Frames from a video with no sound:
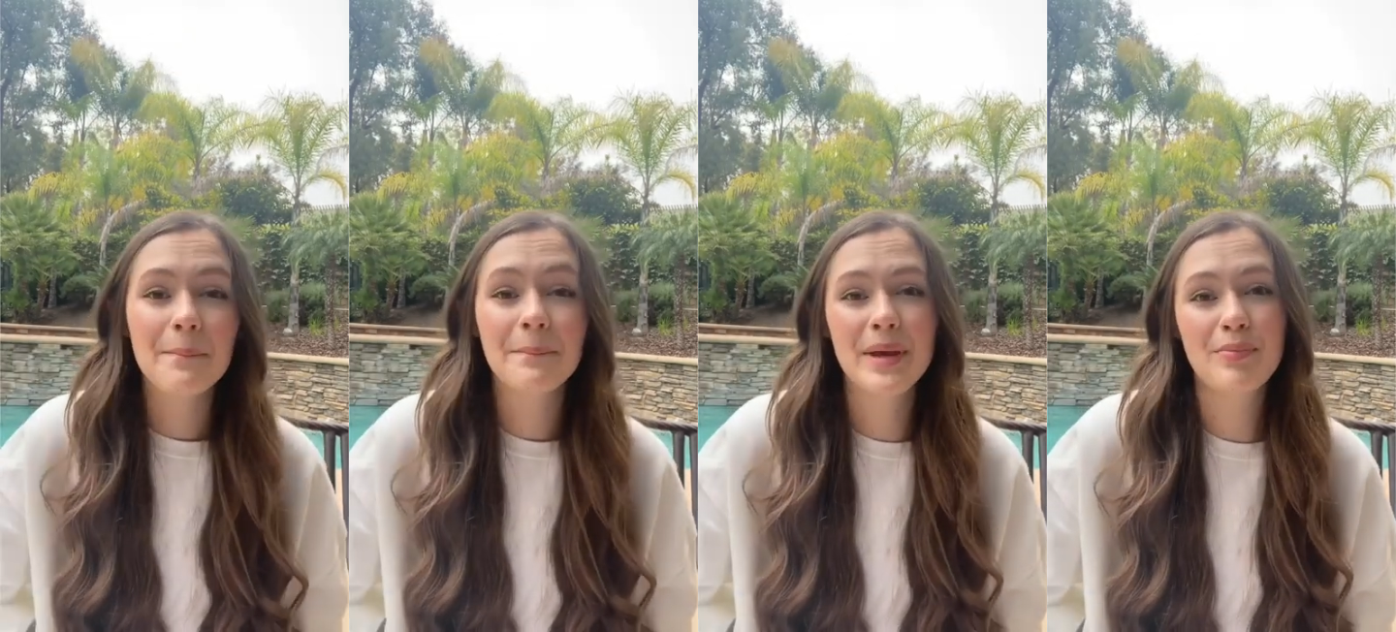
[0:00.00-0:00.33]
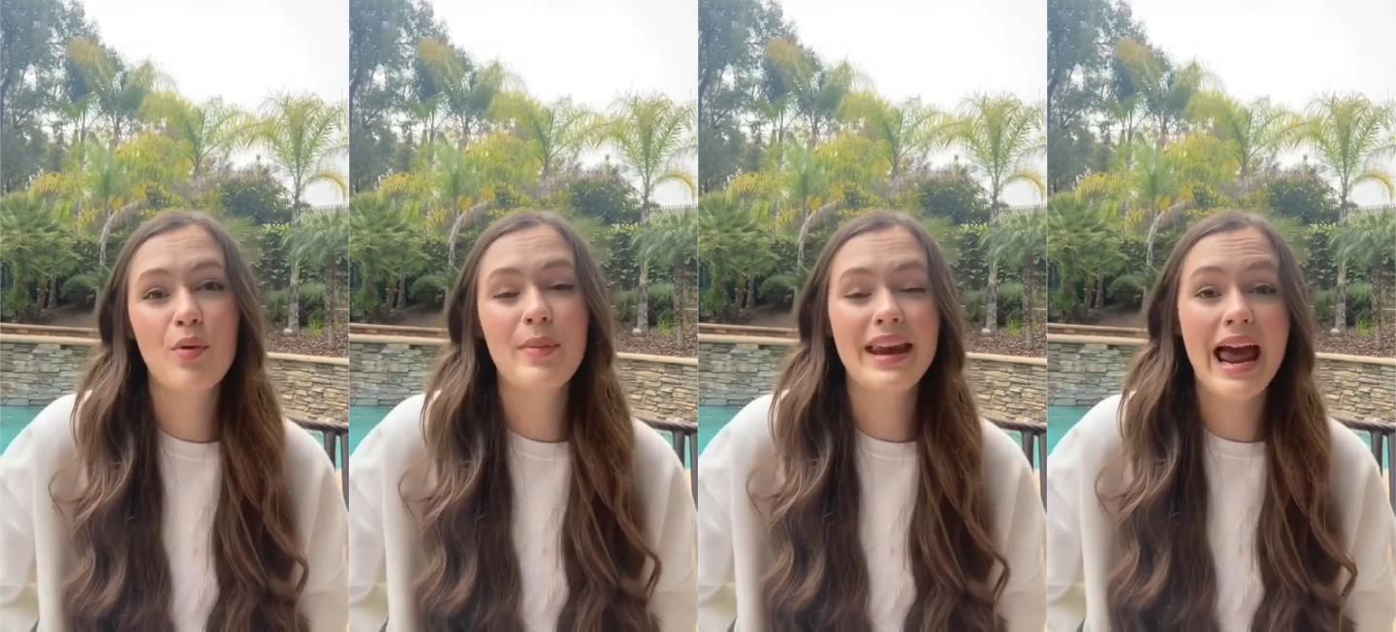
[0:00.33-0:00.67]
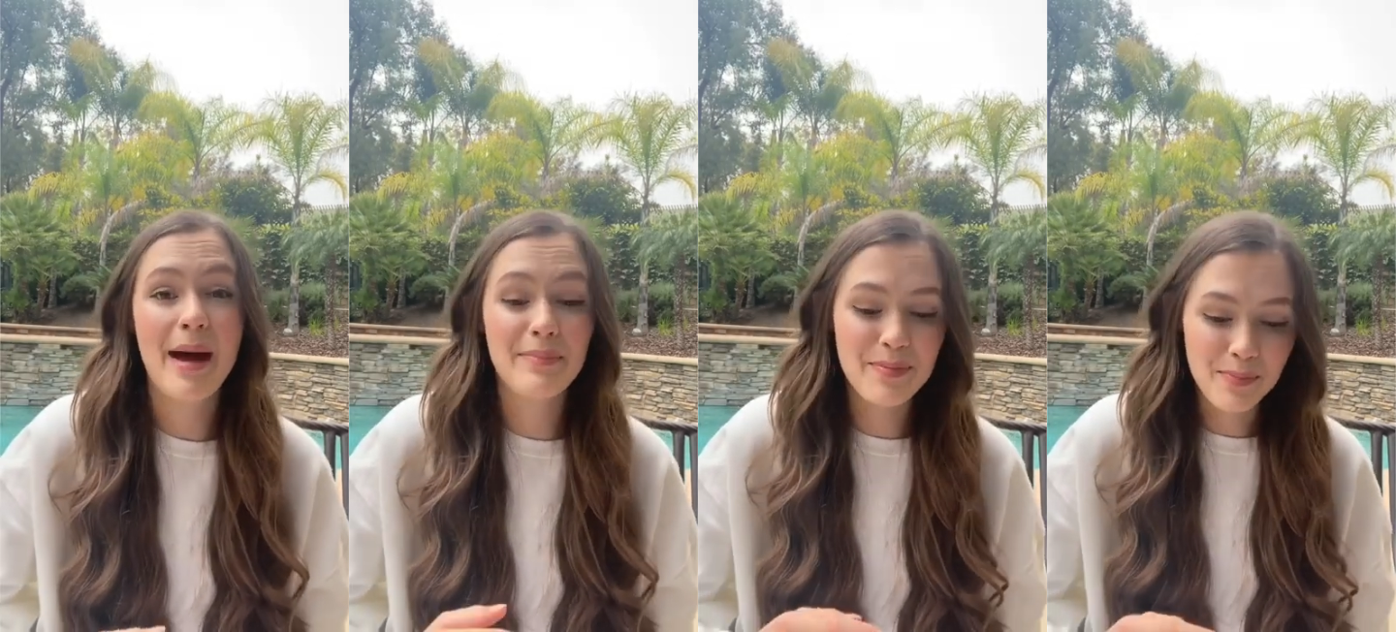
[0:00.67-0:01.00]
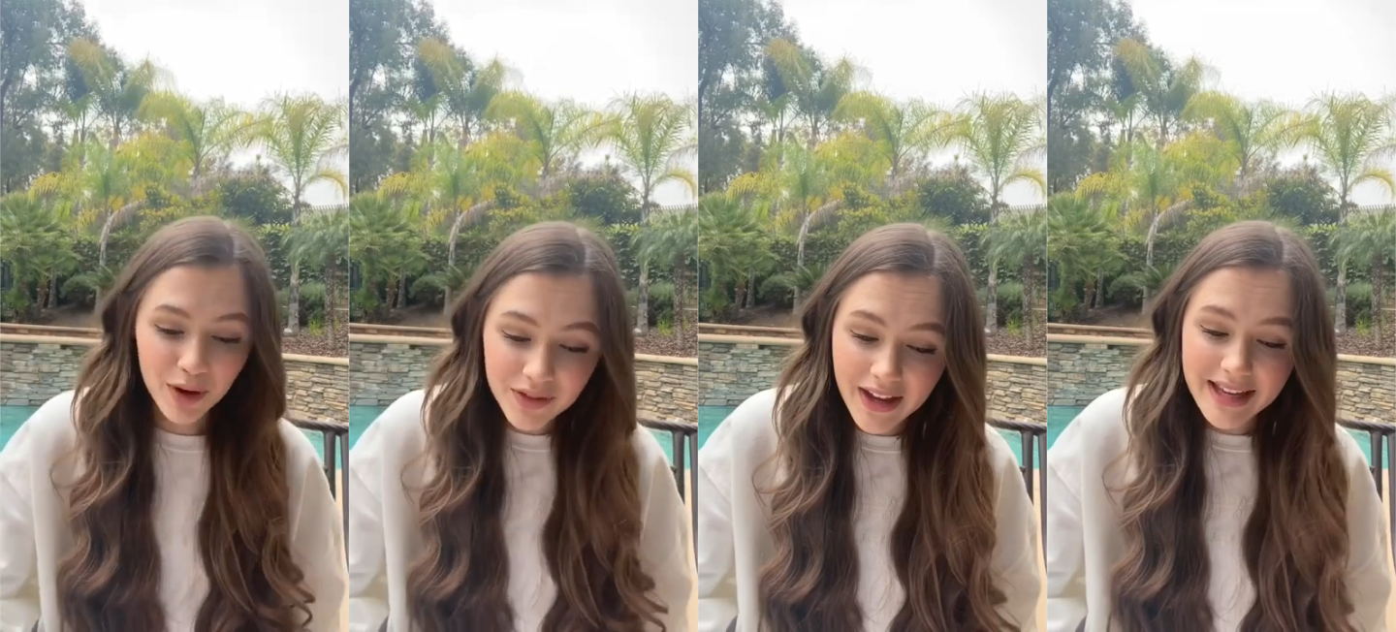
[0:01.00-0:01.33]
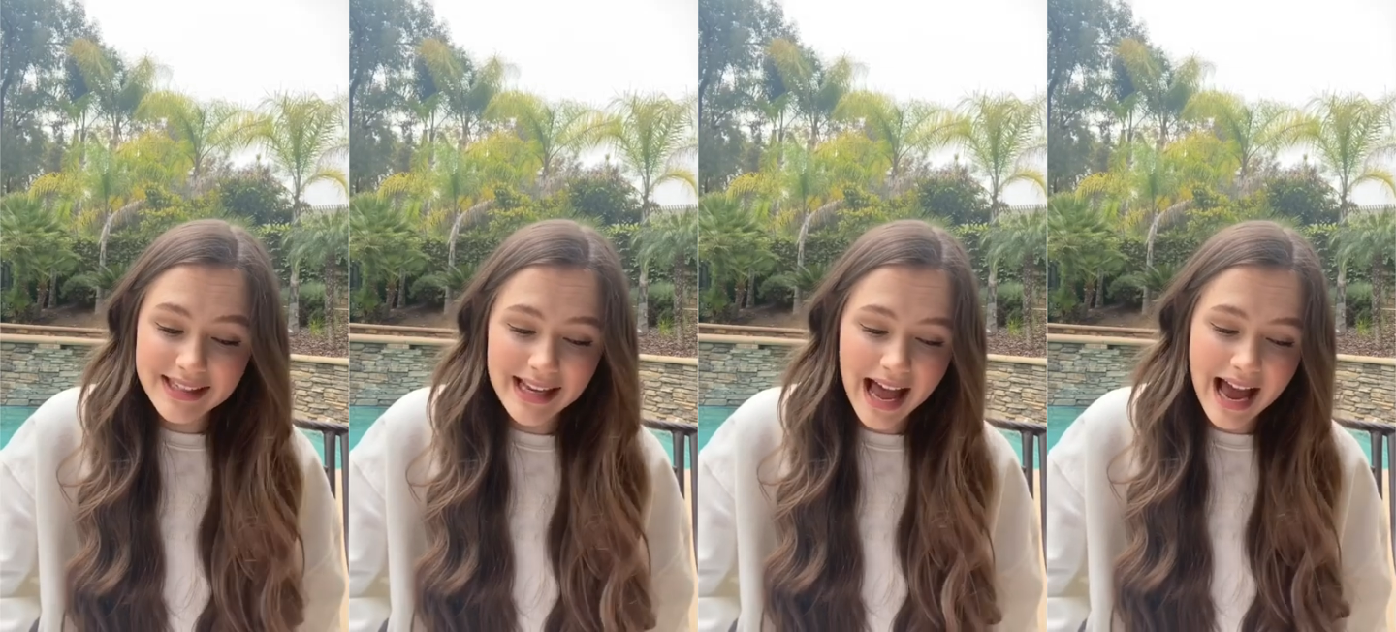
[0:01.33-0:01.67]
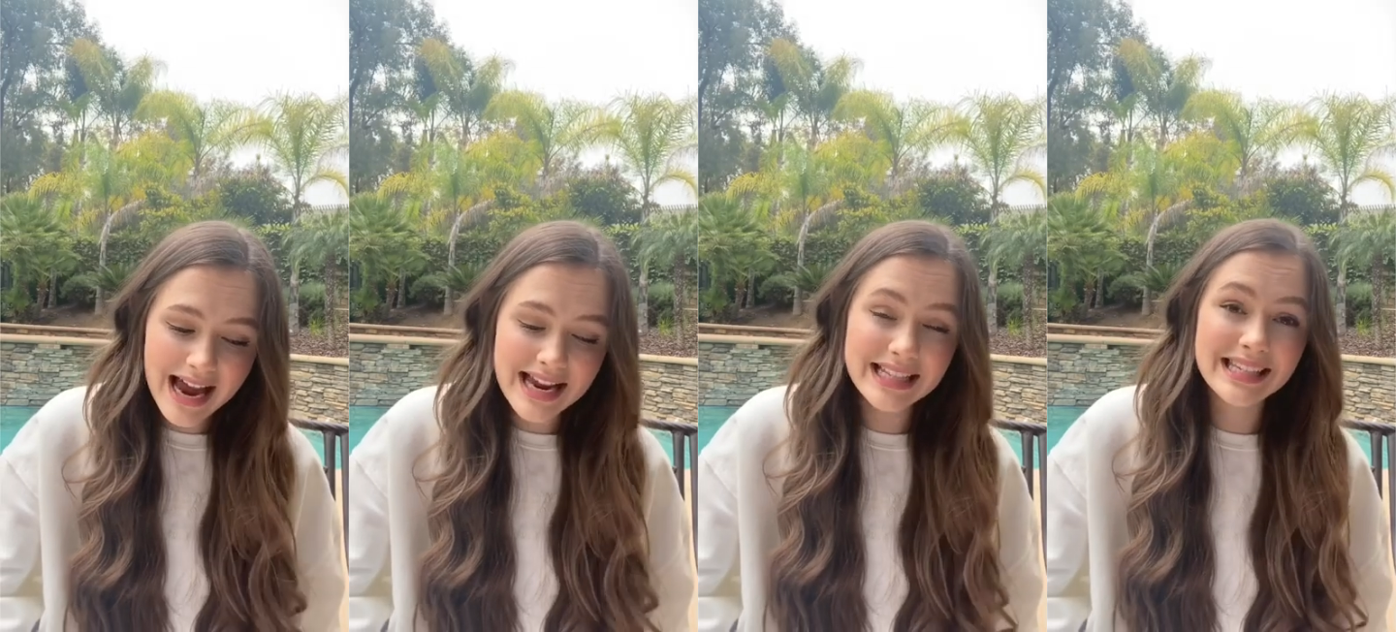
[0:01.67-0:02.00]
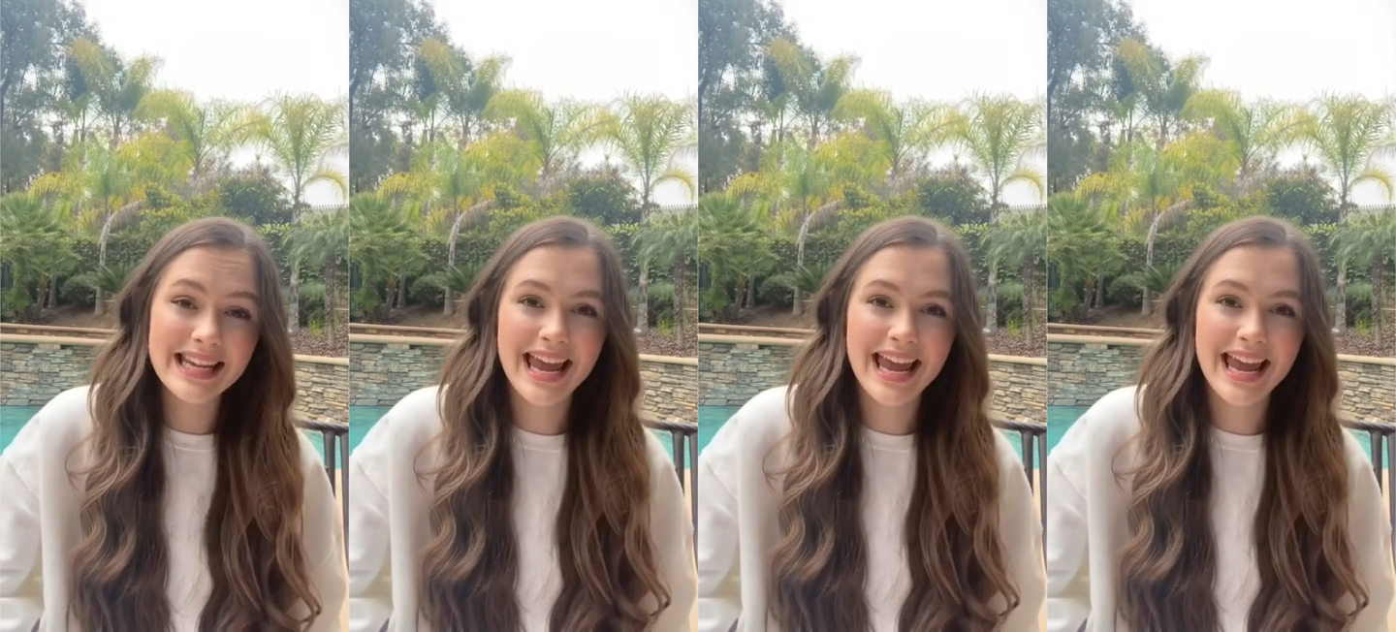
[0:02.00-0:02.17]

People made happy birthday signs